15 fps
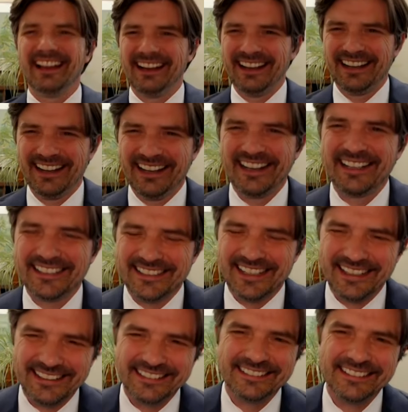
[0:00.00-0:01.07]
look so, at exactly.
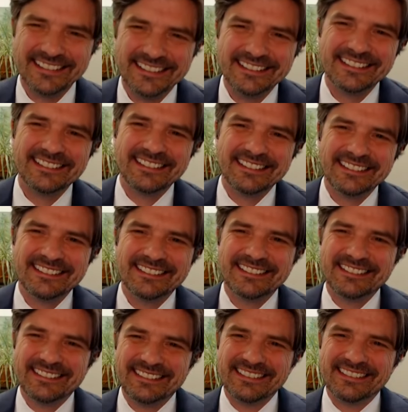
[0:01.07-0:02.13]
So, Dustin, you say
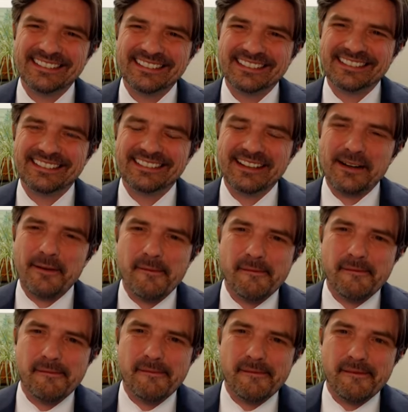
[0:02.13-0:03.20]
we can train our
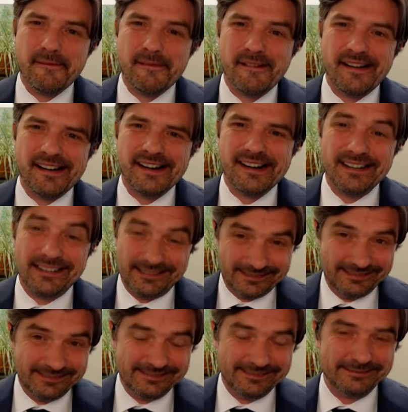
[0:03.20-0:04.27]
brain a, a bit
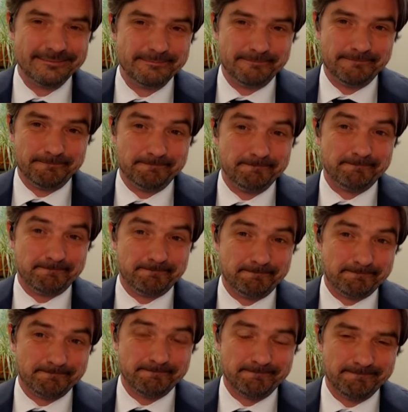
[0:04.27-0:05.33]
better. What are some
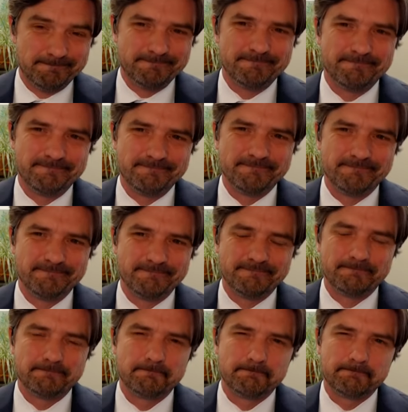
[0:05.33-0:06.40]
ideas on doing
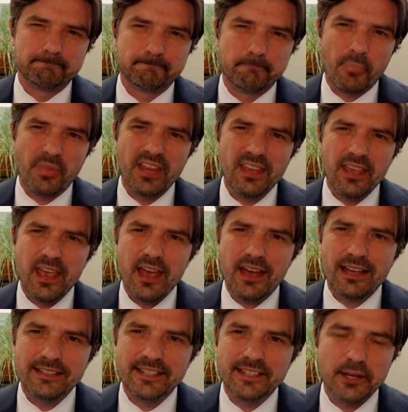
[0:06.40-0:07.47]
that?
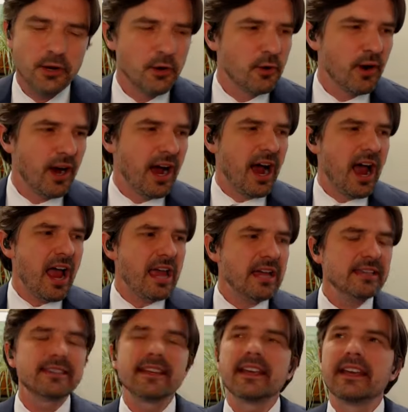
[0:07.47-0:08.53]
Yeah, so I
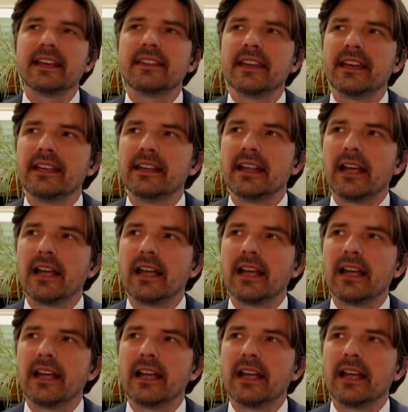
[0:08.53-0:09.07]
say that